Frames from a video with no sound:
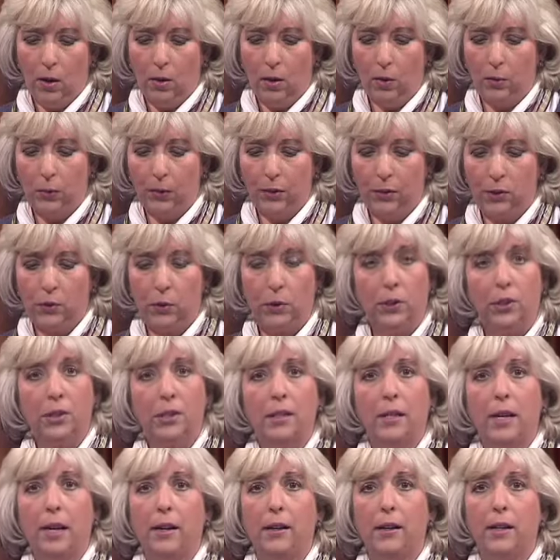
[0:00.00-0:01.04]
Well, Prince
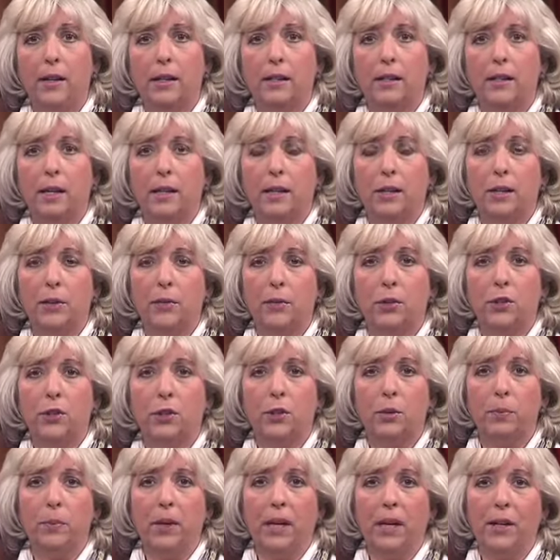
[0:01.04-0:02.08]
George's County Executive
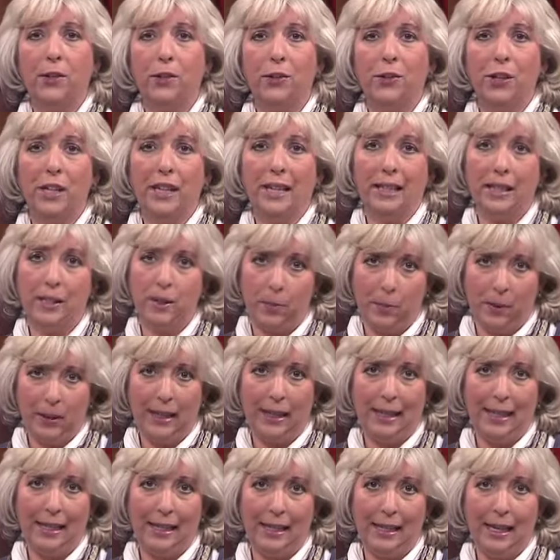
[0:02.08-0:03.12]
Rushern Baker is
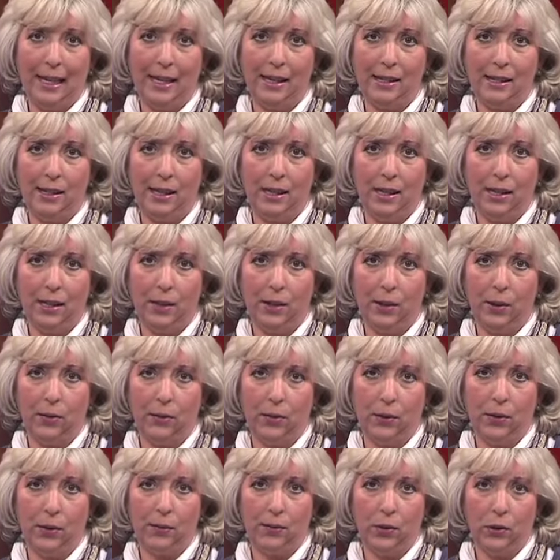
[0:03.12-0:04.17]
planning a
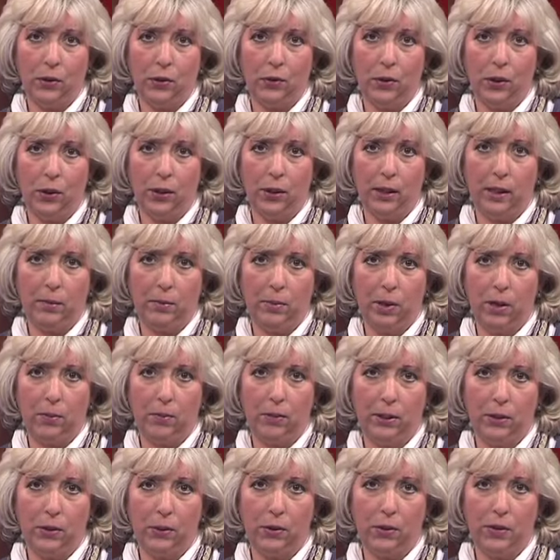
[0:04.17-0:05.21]
takeover of the struggling
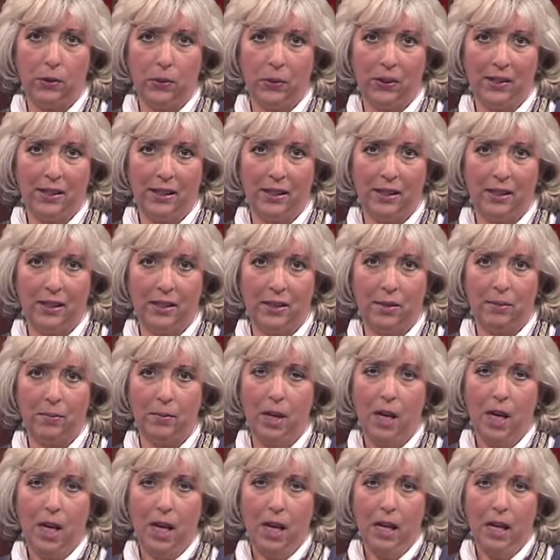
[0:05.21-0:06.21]
public school system.